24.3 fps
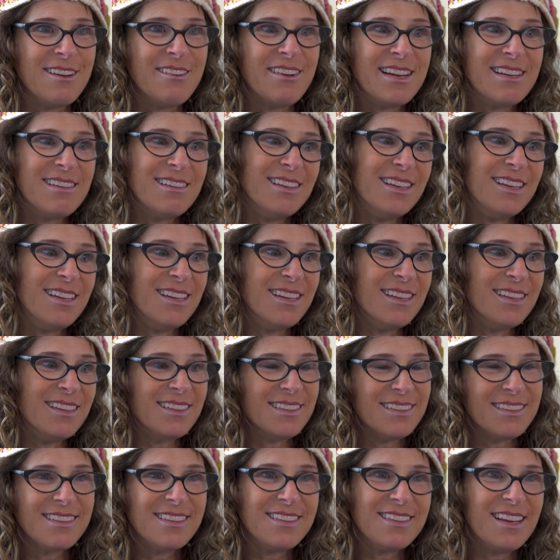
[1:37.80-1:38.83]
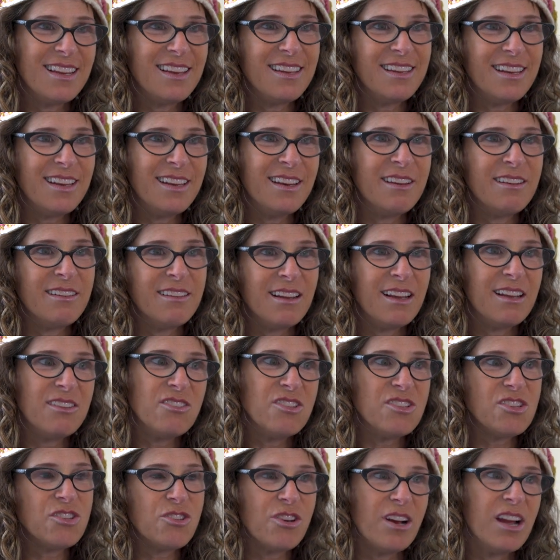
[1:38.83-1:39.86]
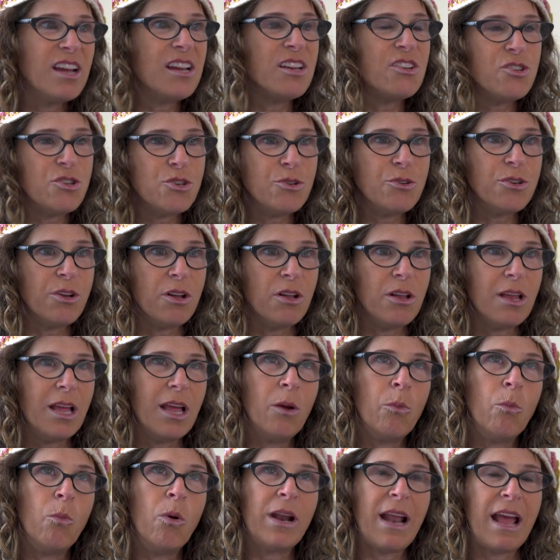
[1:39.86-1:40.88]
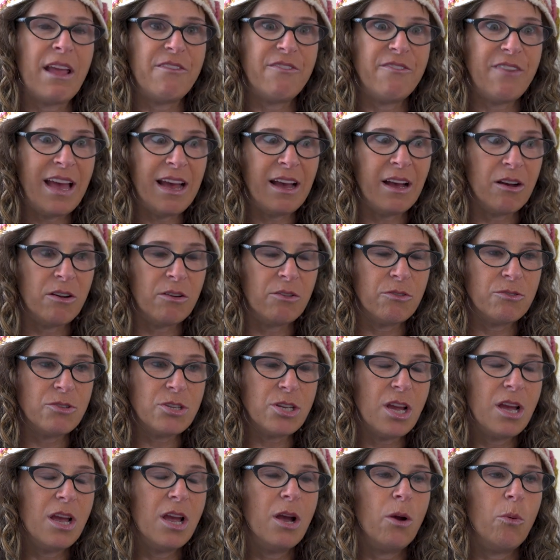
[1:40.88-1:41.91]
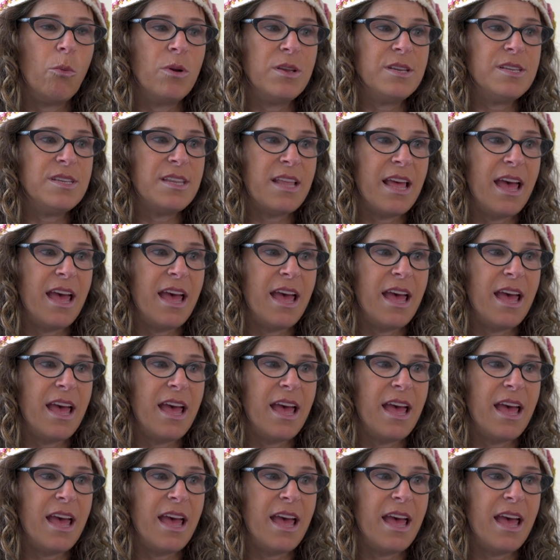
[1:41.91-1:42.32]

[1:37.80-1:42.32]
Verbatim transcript: I went, uh, uh, you know, I'll just try and doodle. And what I found was